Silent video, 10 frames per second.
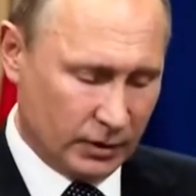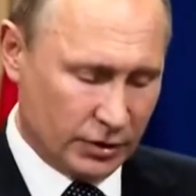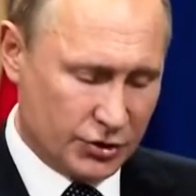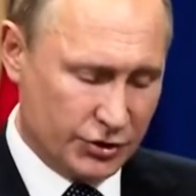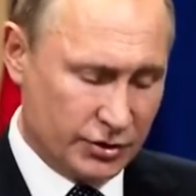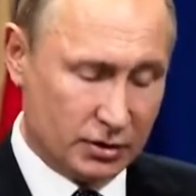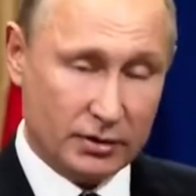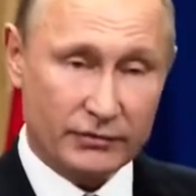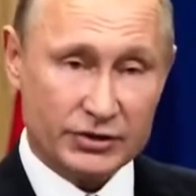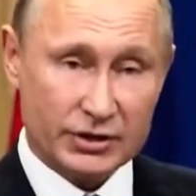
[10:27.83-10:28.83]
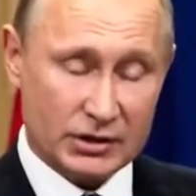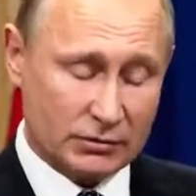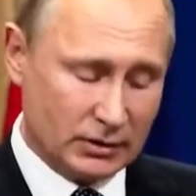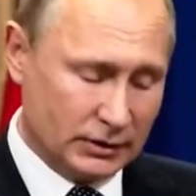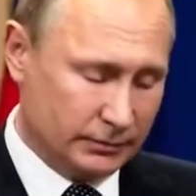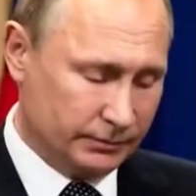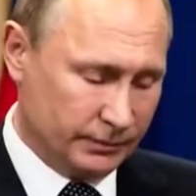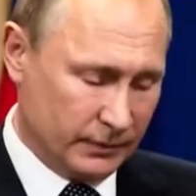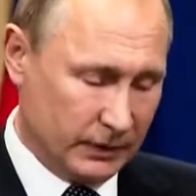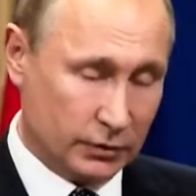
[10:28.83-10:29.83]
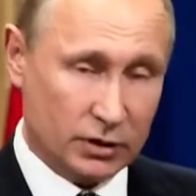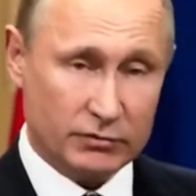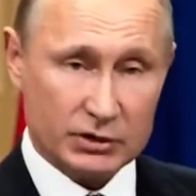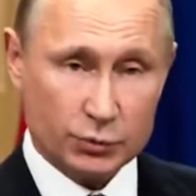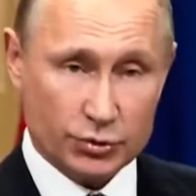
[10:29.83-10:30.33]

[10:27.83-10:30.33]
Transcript: Clearly, there are some